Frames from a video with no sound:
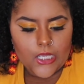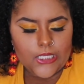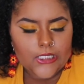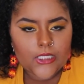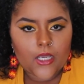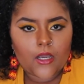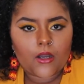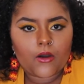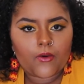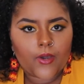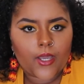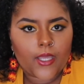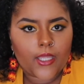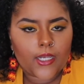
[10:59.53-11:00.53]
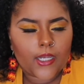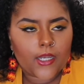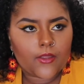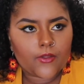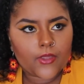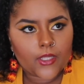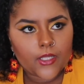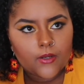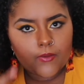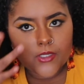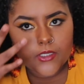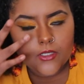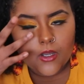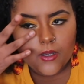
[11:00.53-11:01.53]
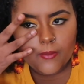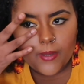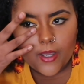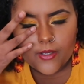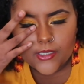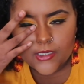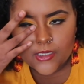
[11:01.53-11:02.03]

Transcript: so, and another thing that I want to talk about